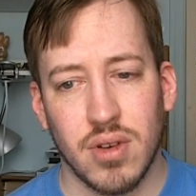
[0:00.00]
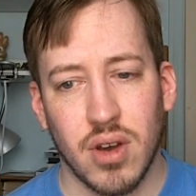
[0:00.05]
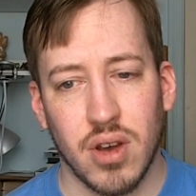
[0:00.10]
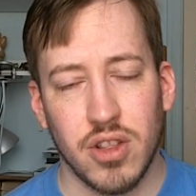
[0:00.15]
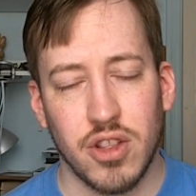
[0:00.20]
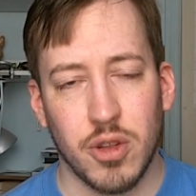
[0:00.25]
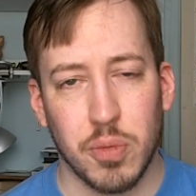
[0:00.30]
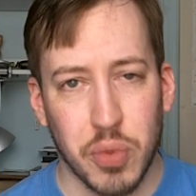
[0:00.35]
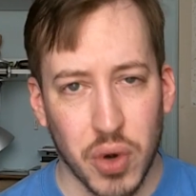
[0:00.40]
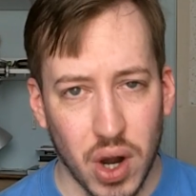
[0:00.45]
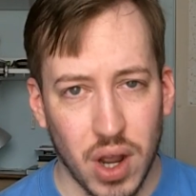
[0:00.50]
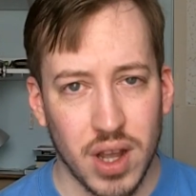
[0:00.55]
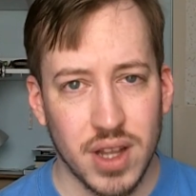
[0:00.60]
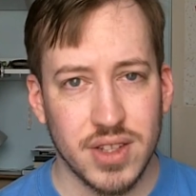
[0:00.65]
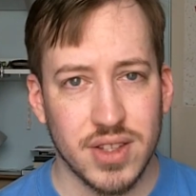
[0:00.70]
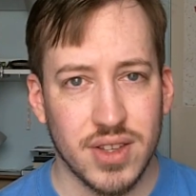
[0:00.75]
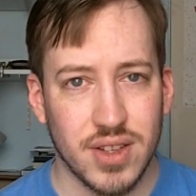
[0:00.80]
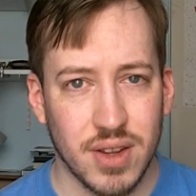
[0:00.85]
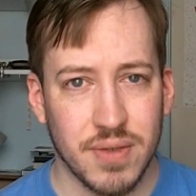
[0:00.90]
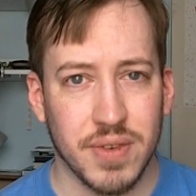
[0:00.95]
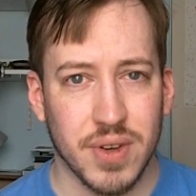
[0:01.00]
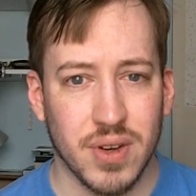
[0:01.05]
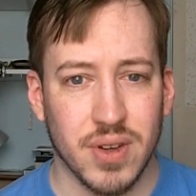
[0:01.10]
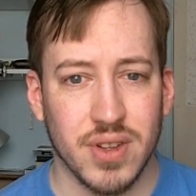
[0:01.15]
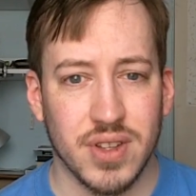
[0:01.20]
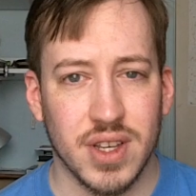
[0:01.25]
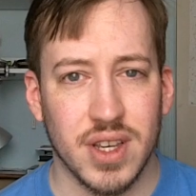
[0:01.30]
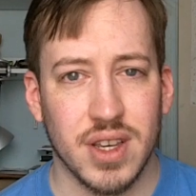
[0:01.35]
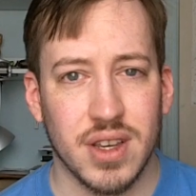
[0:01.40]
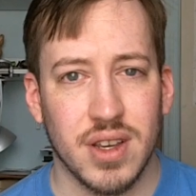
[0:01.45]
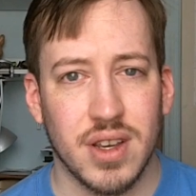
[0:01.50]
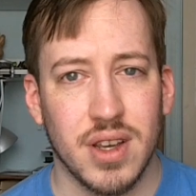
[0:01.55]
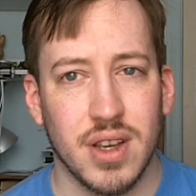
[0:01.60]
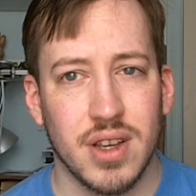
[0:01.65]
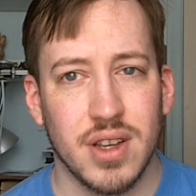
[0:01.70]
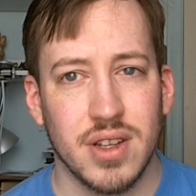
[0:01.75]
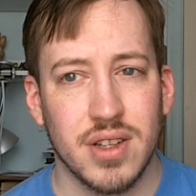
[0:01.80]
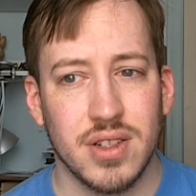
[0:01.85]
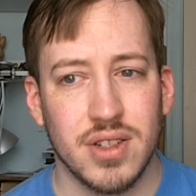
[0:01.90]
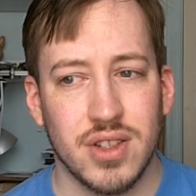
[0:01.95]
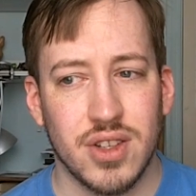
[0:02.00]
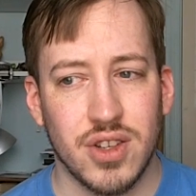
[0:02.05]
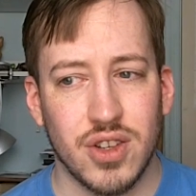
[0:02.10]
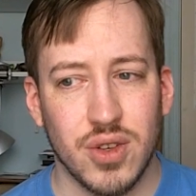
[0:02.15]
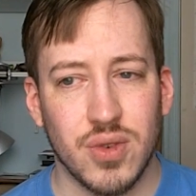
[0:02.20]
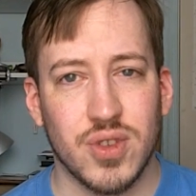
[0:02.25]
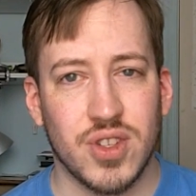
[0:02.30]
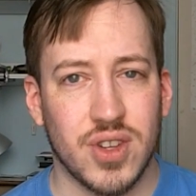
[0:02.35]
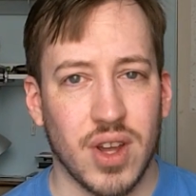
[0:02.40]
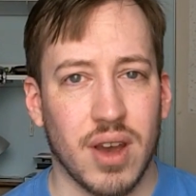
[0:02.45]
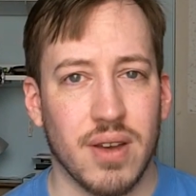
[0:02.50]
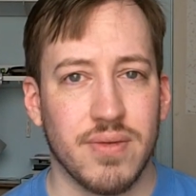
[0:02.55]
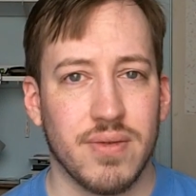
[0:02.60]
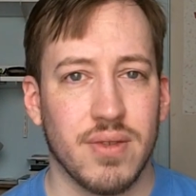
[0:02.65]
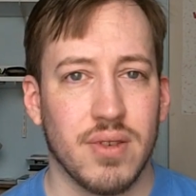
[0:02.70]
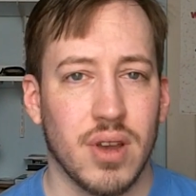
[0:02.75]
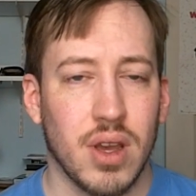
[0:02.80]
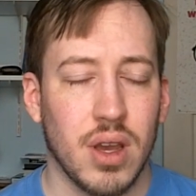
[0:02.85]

on the bronze difficulty to do stuff.